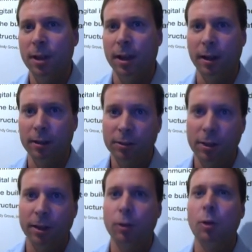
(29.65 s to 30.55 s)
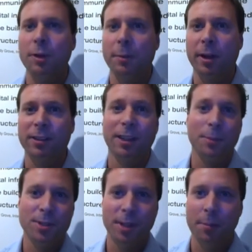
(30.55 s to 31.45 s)
uh, started growing market
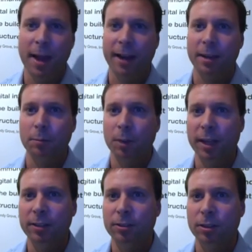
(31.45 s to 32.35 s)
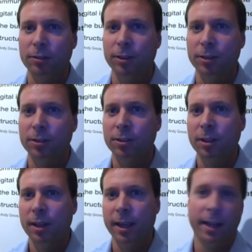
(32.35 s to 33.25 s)
segment share back in blade servers
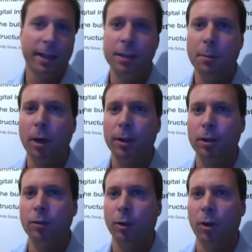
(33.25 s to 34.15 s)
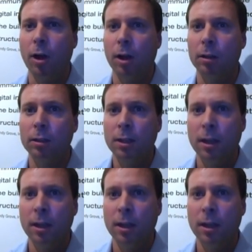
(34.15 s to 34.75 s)
and, in the market overall,